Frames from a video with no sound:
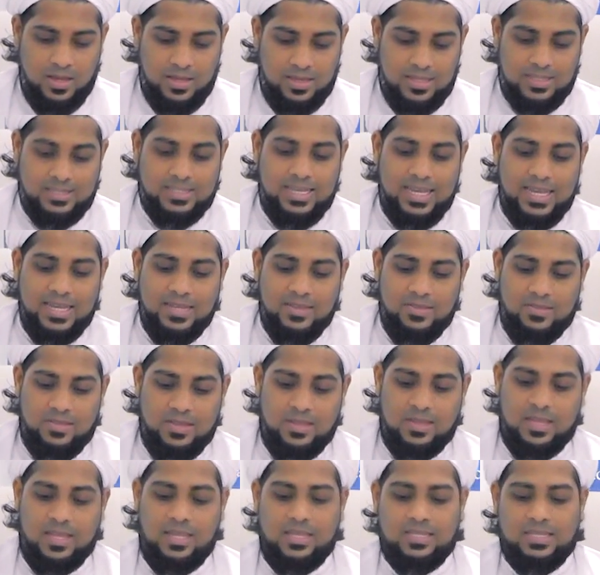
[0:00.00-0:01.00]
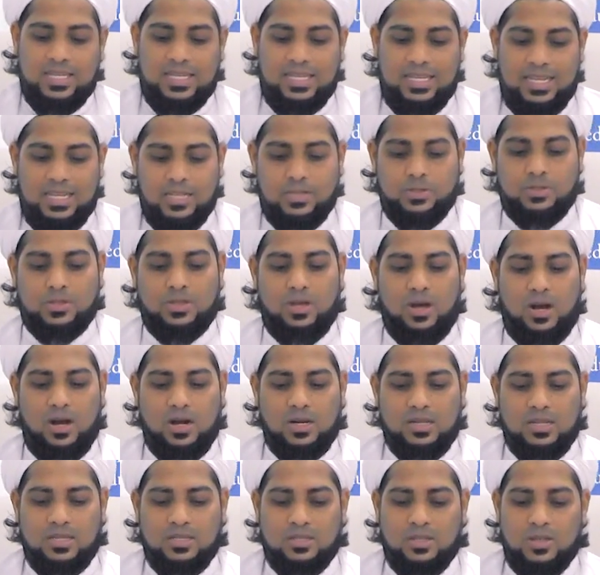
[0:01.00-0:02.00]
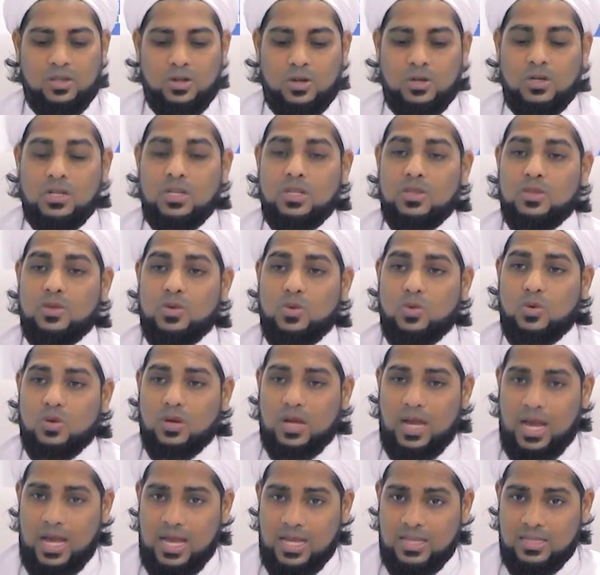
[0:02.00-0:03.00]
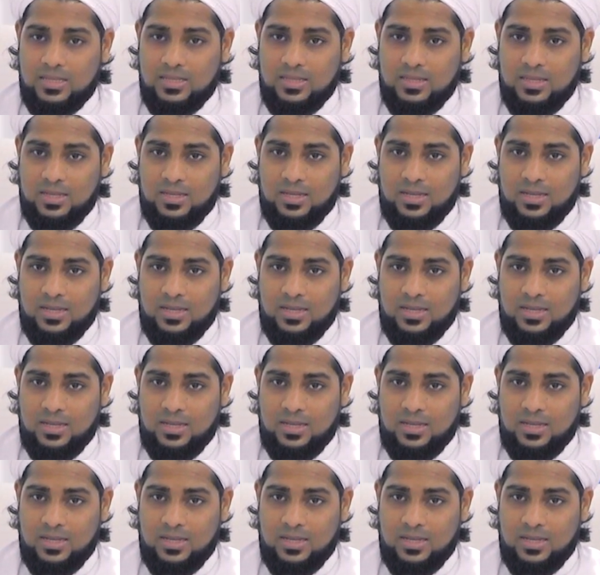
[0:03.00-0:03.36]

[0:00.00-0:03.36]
The second thing that he said kills the heart is learning the Quran